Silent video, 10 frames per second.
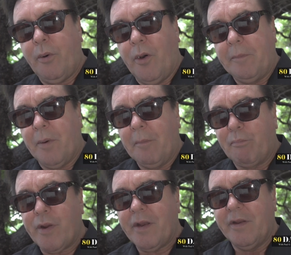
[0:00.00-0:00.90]
point by
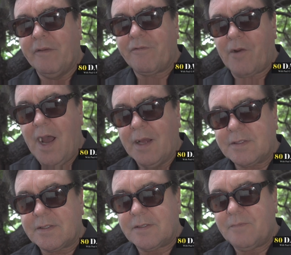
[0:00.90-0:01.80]
Britain and
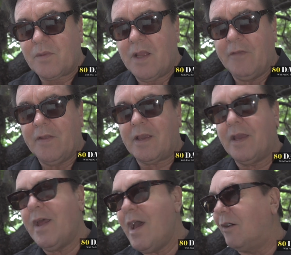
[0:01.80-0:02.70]
France, and the
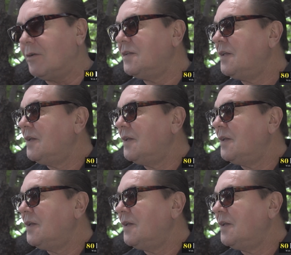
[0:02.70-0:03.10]
canal